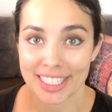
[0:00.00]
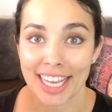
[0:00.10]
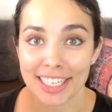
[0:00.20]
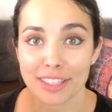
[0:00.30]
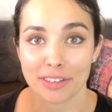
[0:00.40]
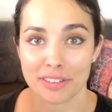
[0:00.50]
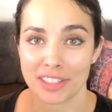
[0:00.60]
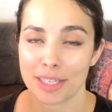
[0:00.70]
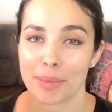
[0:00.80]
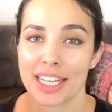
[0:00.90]
10 to
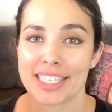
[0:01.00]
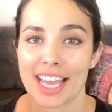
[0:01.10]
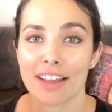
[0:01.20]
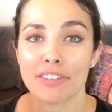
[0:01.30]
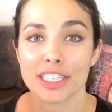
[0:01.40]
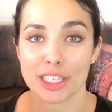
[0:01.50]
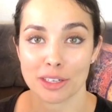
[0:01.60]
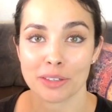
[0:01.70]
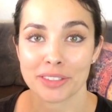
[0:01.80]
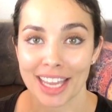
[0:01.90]
15 minutes every
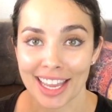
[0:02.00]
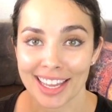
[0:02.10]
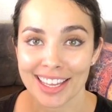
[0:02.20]
single day.